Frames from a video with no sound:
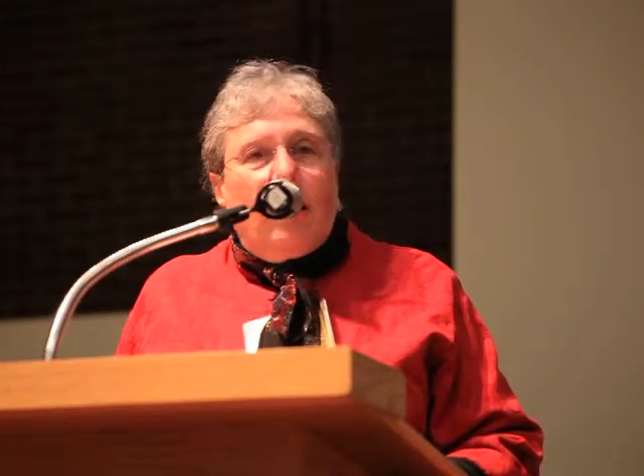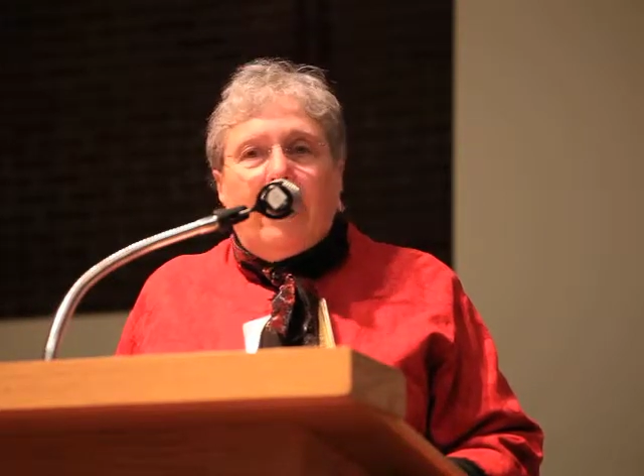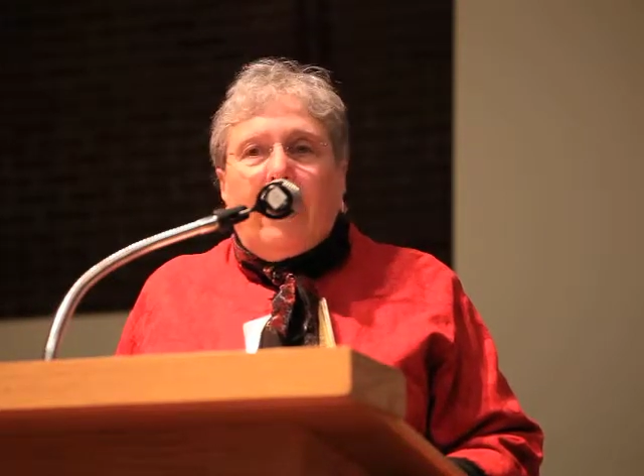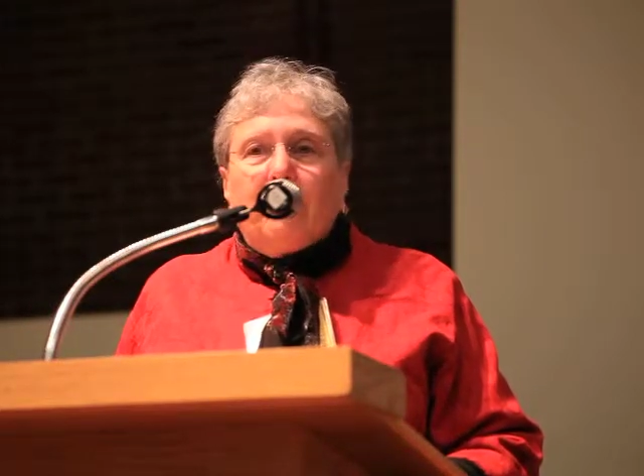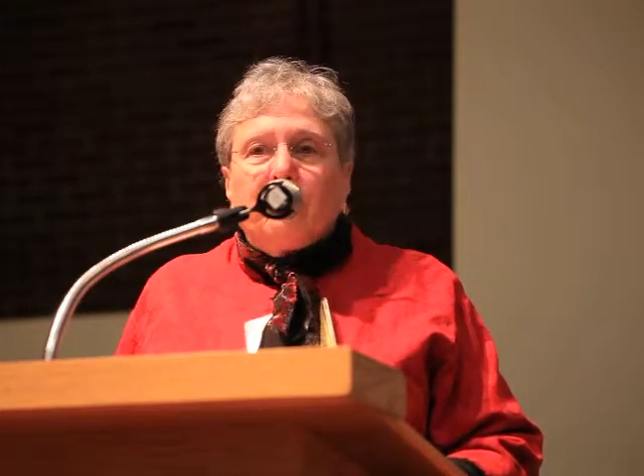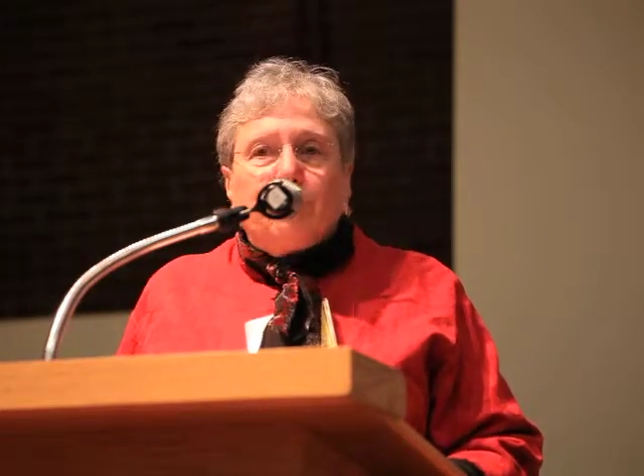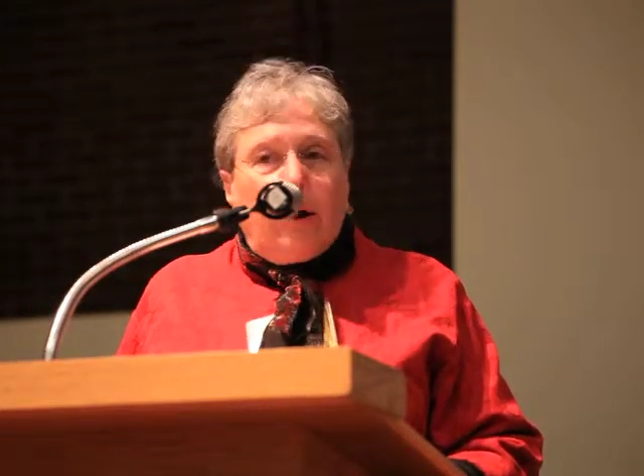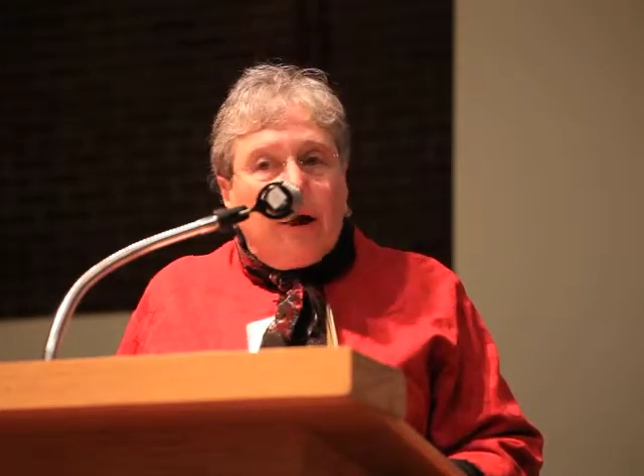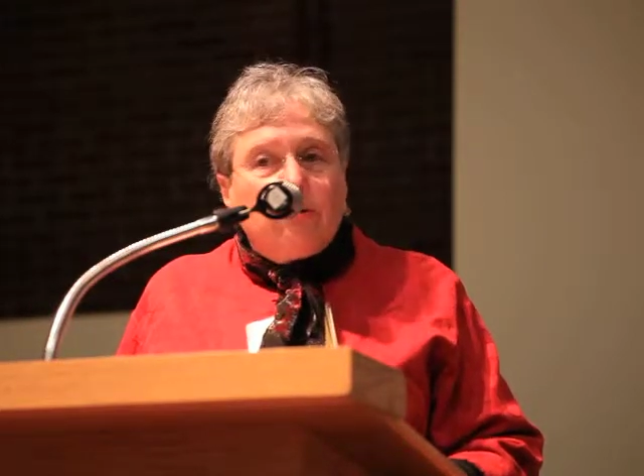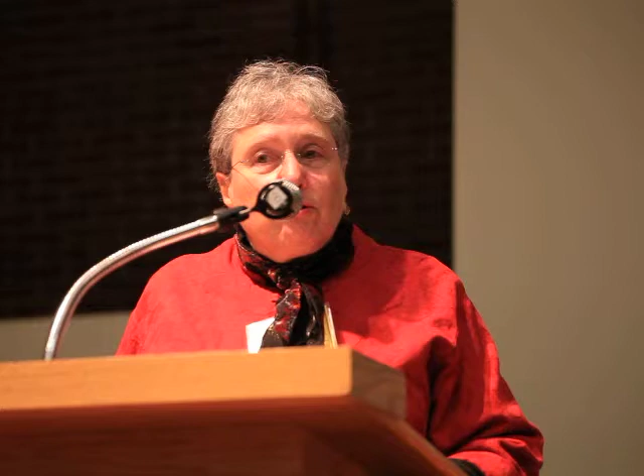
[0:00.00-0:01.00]
and I was
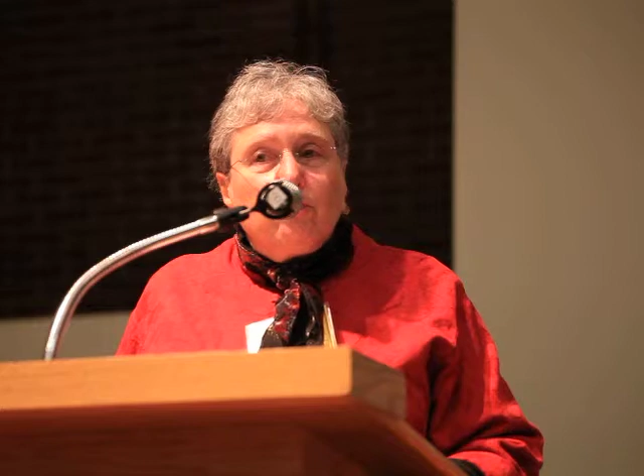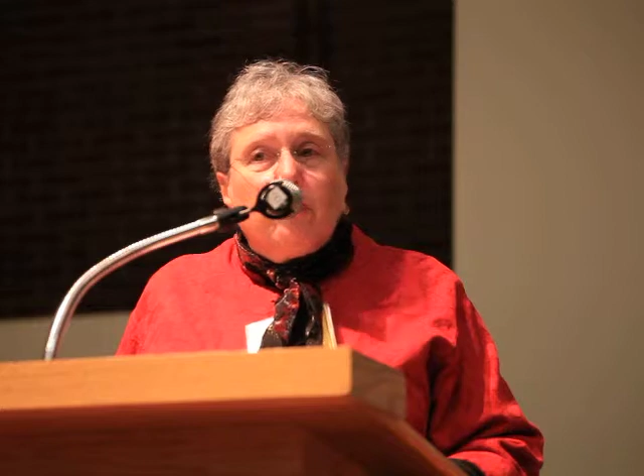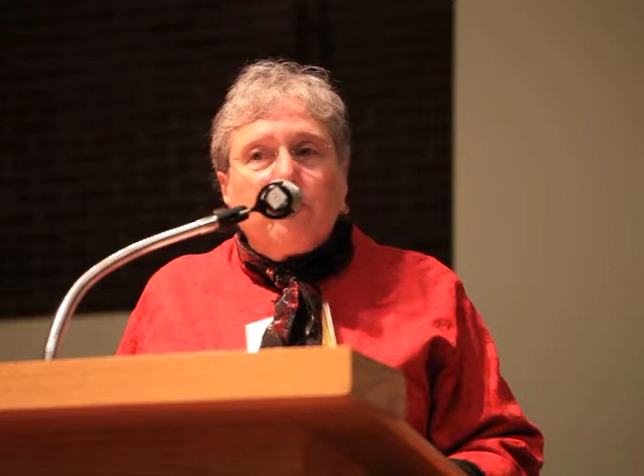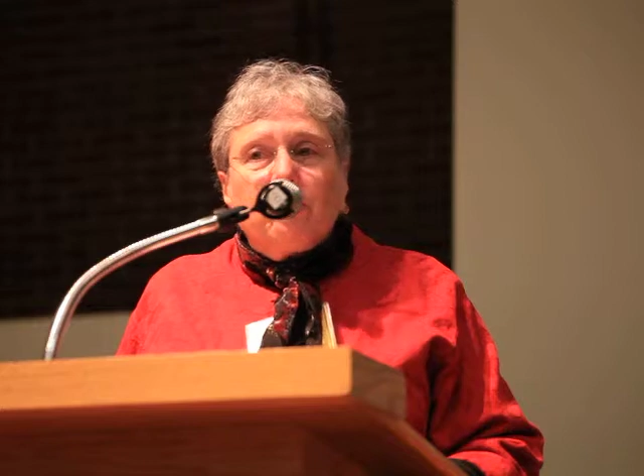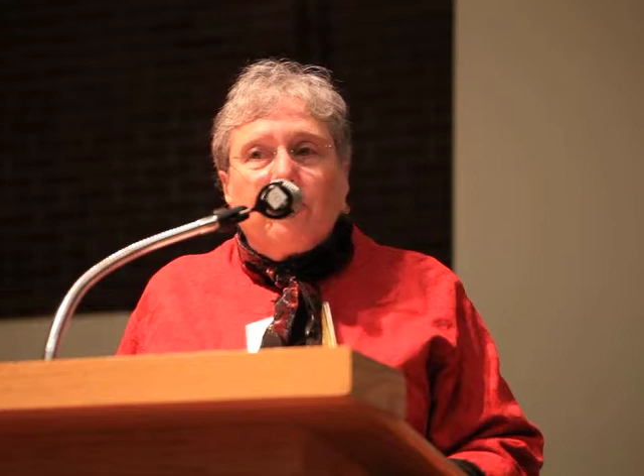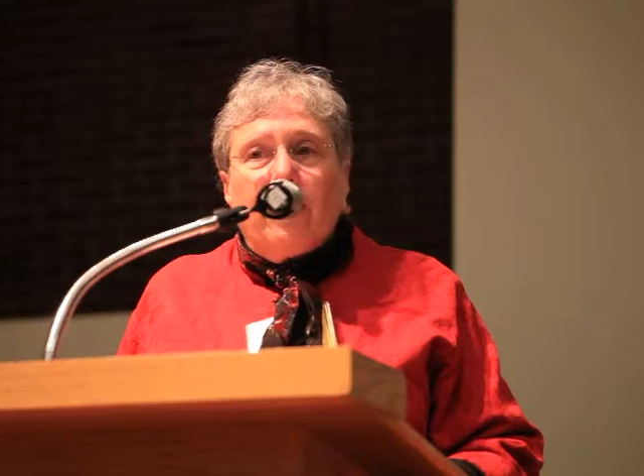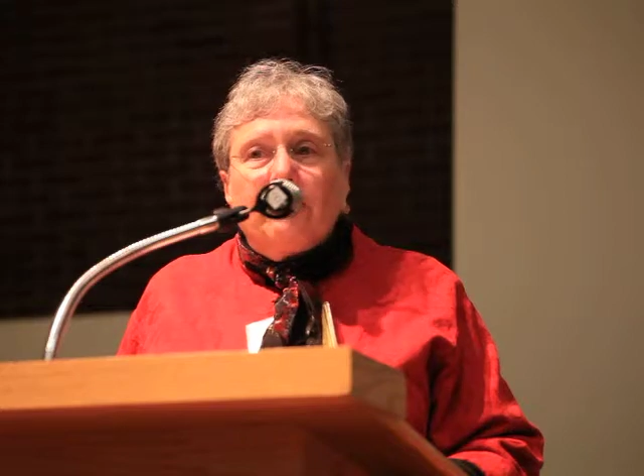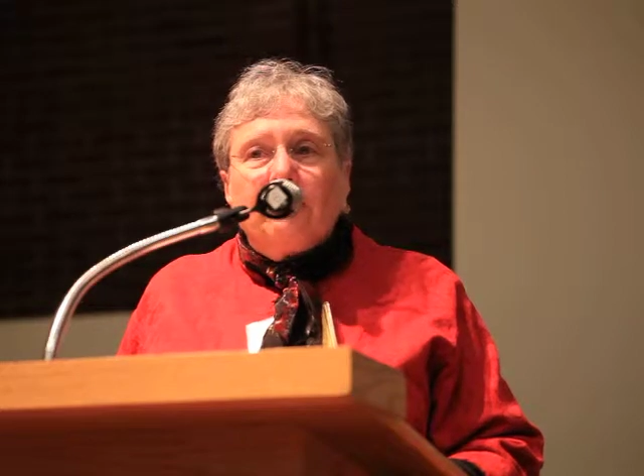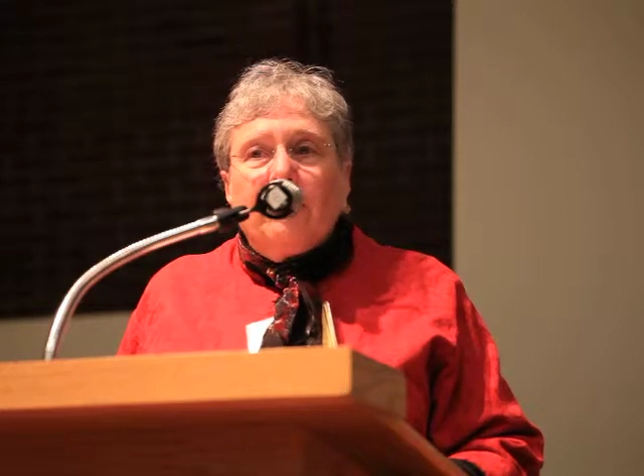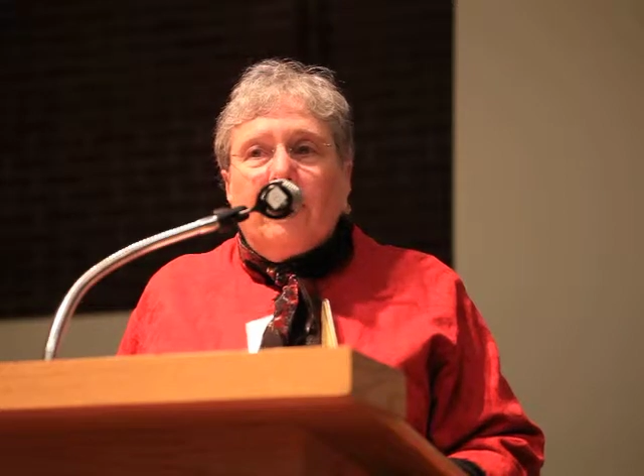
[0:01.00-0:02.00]
proud to
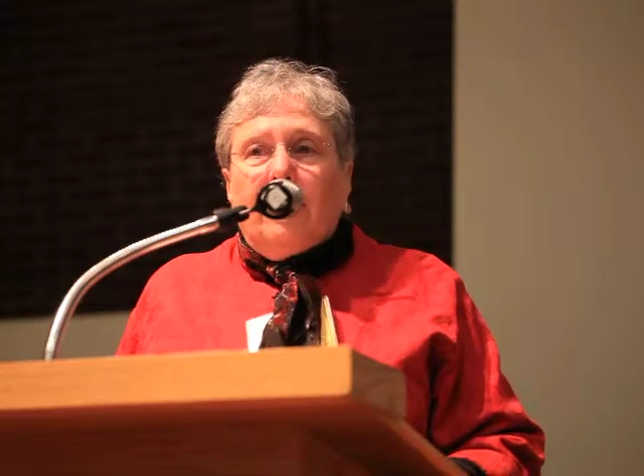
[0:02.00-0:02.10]
represent